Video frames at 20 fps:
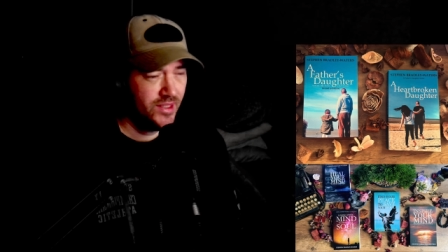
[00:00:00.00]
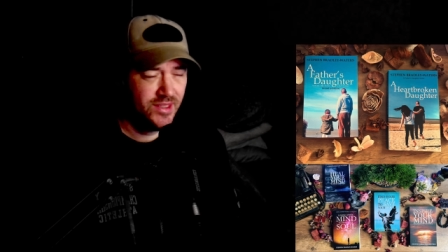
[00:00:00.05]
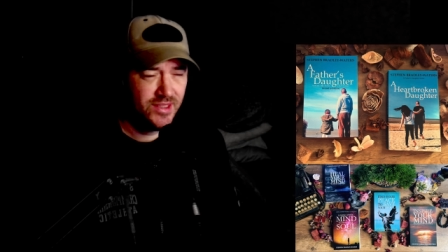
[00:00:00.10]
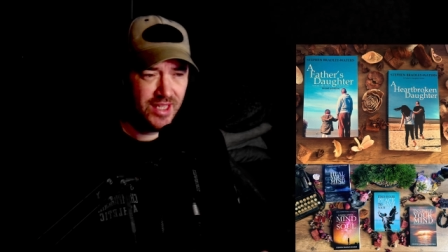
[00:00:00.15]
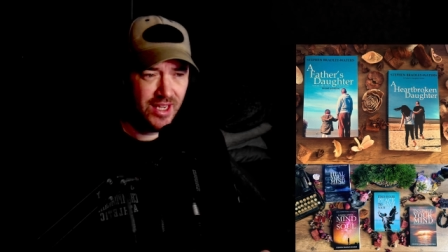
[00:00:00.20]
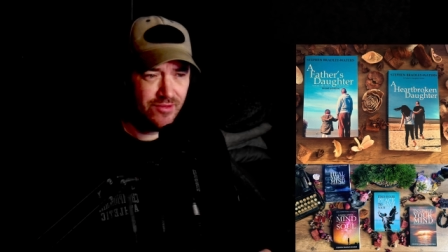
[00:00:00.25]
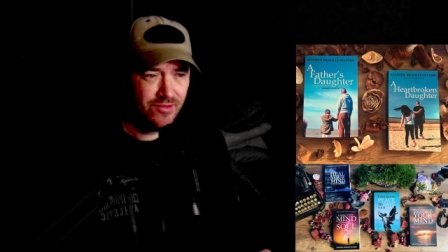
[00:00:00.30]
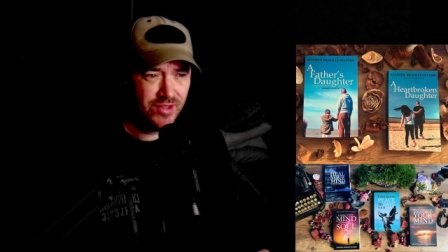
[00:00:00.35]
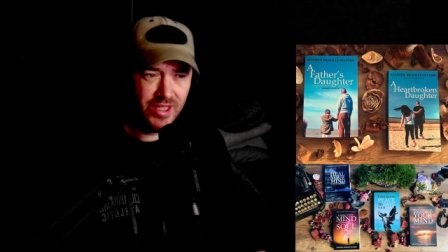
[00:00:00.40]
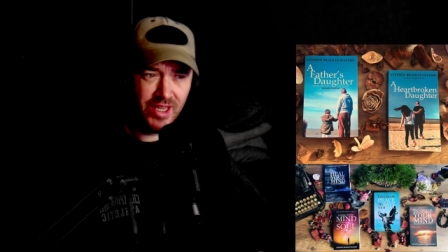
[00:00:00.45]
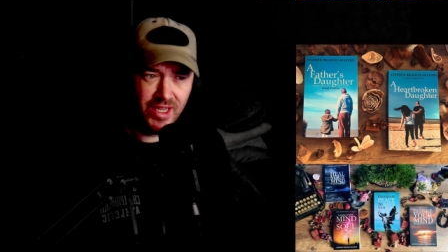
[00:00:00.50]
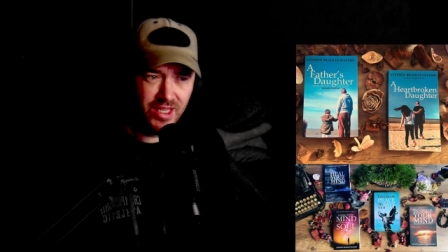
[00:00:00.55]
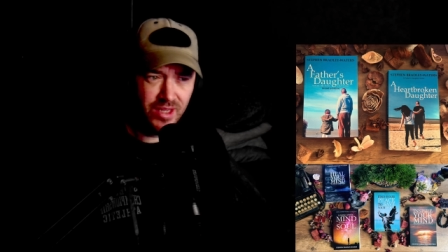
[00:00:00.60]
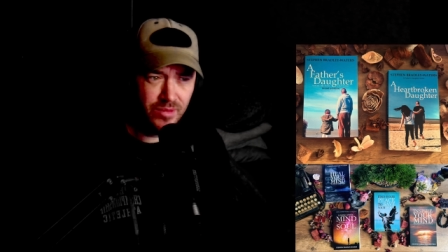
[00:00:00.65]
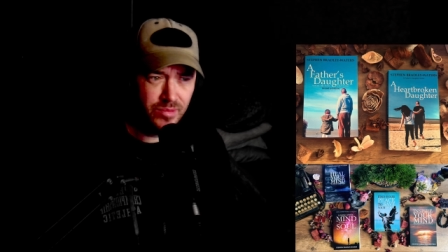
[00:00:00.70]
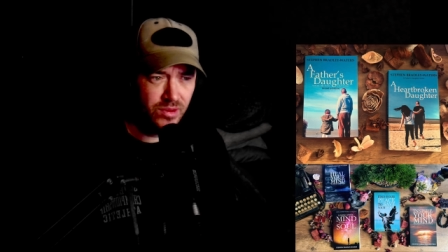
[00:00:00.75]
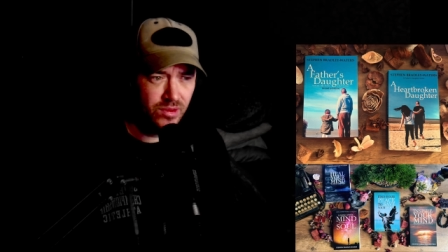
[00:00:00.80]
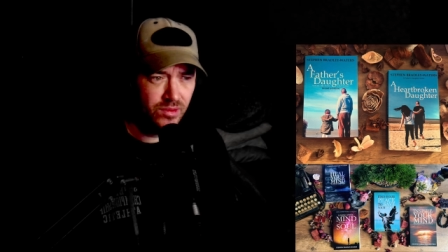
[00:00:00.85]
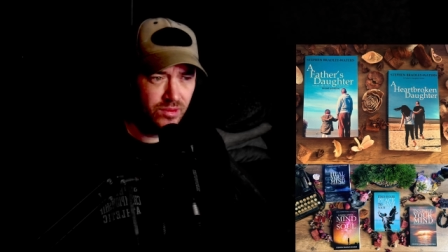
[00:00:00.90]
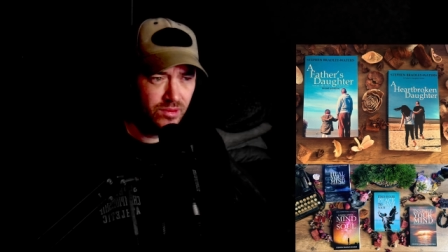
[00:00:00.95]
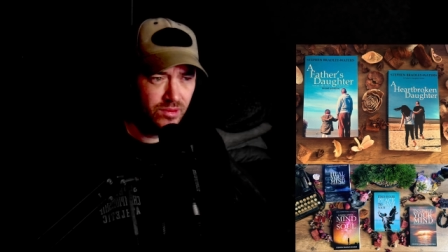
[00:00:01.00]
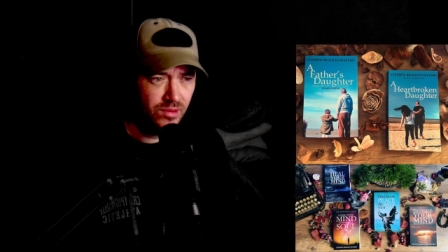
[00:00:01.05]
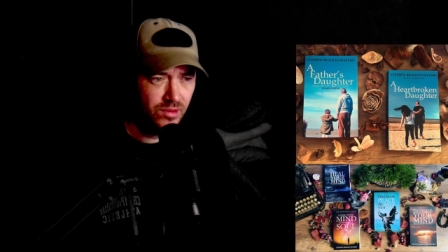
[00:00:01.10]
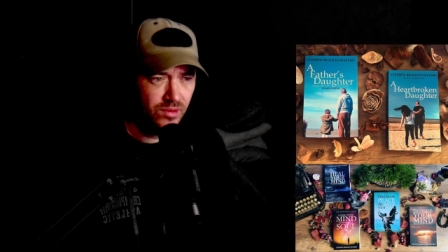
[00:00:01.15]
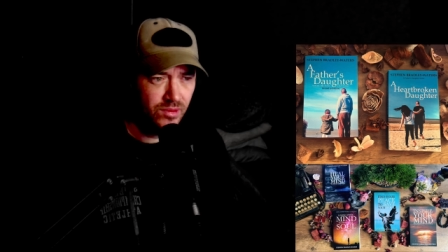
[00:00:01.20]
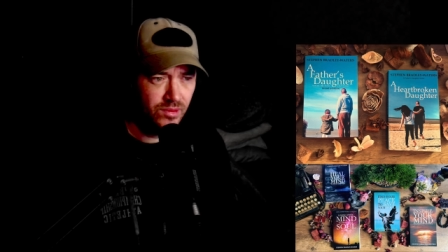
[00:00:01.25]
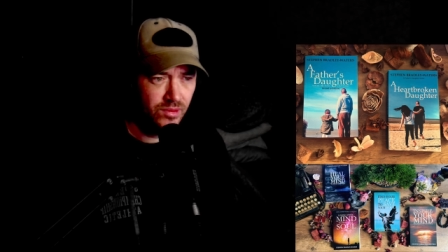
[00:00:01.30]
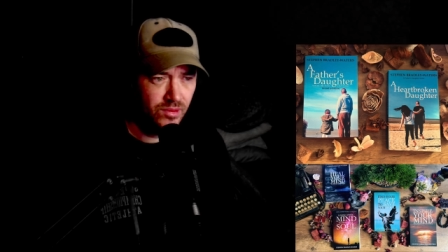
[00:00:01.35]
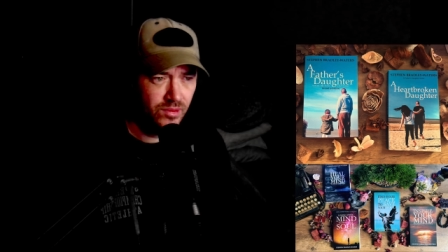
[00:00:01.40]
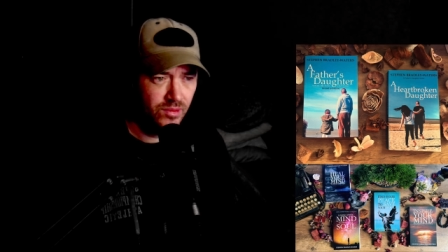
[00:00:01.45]
Is that relatable?
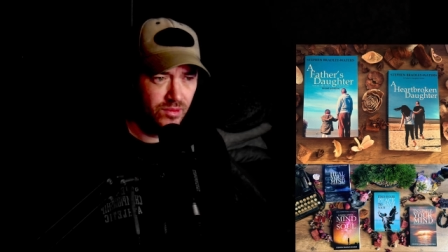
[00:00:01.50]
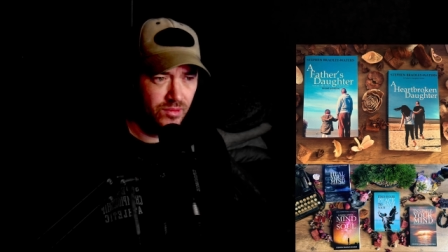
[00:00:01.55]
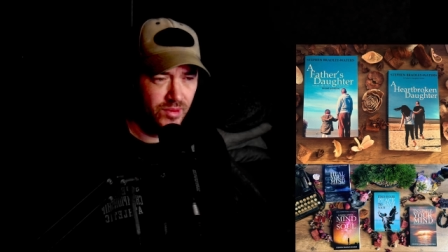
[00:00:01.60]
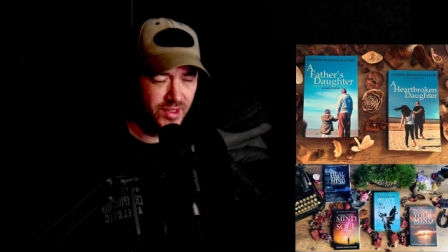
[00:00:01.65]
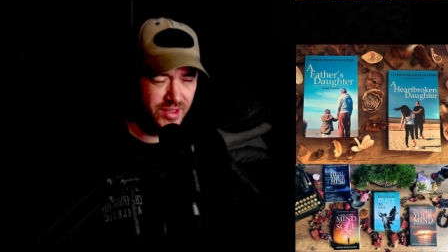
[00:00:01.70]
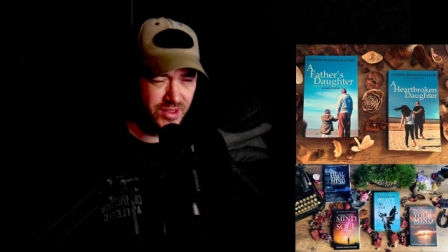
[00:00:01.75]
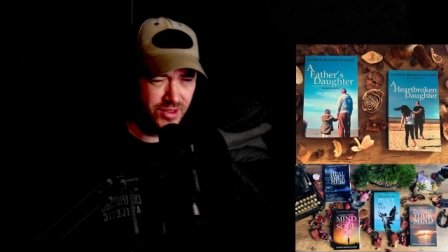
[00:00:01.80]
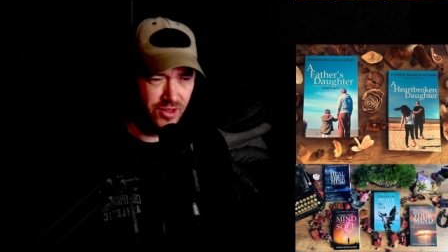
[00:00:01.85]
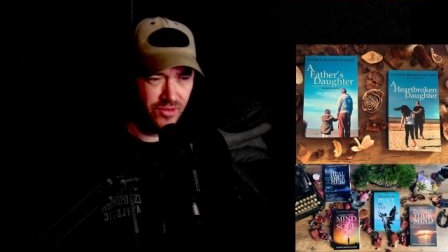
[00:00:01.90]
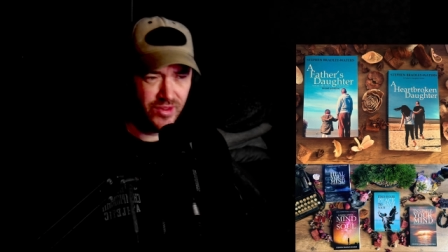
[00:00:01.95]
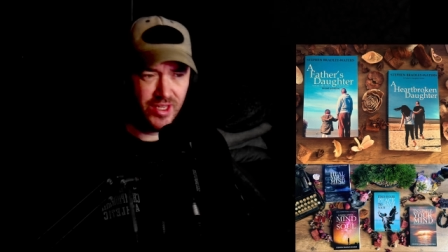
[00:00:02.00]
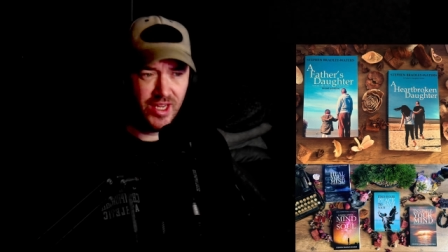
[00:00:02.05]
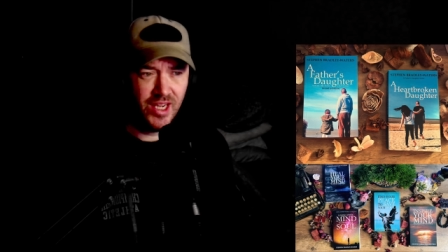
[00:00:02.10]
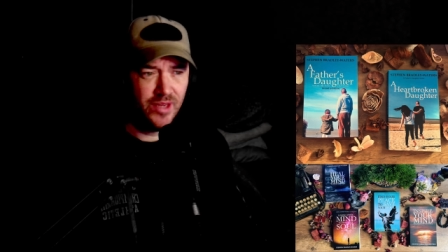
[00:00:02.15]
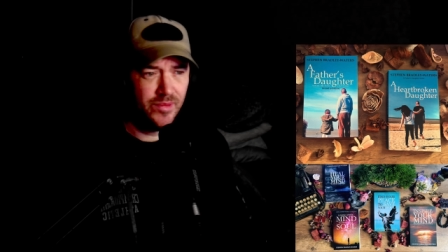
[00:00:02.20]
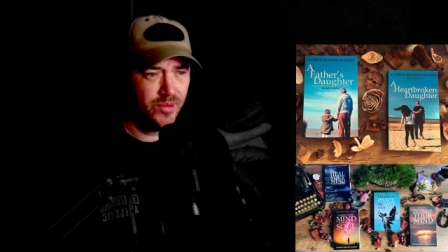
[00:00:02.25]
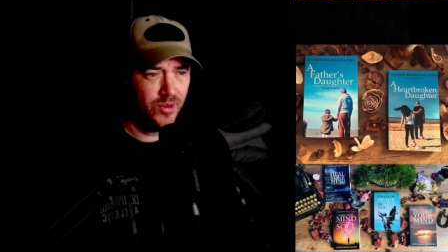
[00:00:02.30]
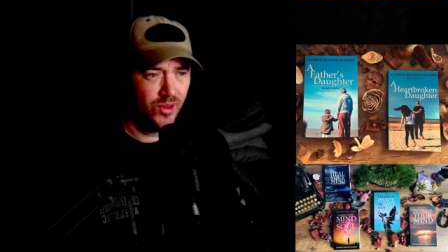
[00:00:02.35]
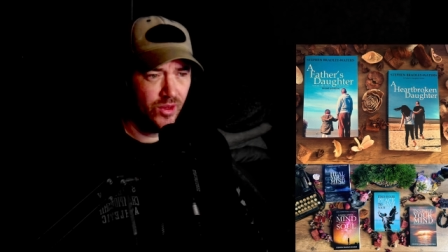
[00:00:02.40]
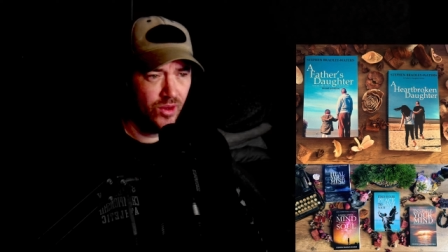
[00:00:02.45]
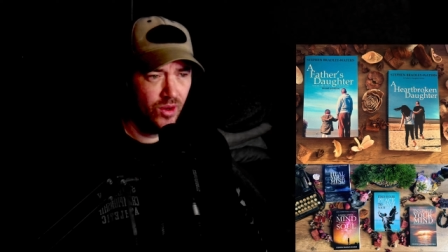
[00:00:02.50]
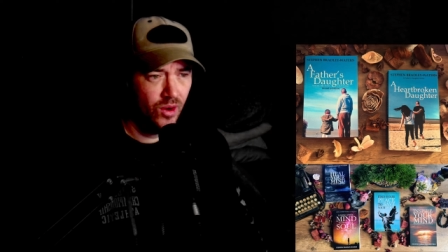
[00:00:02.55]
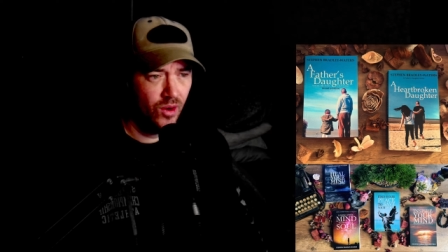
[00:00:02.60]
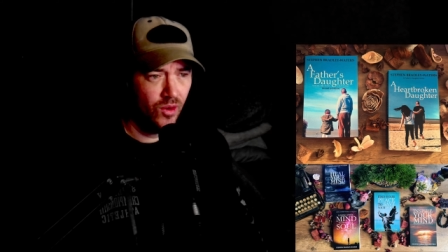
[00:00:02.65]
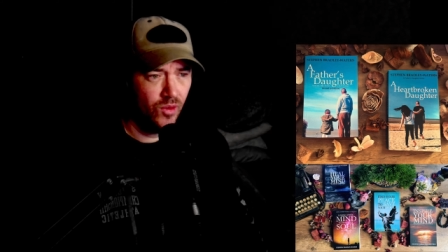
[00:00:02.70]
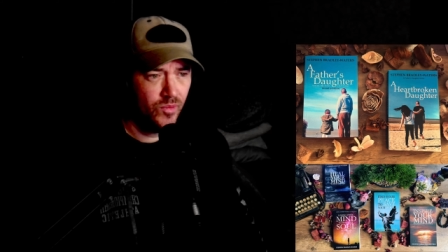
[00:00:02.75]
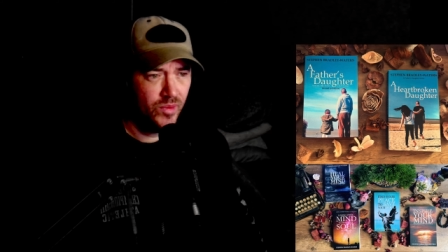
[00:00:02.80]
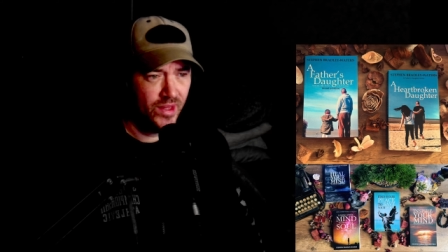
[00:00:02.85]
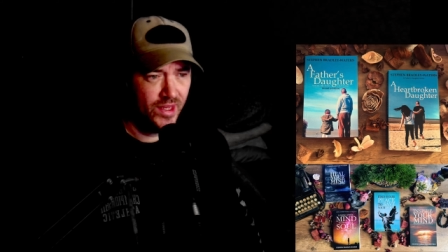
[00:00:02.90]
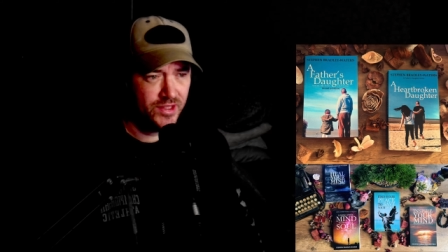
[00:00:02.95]
It's not relatable at all,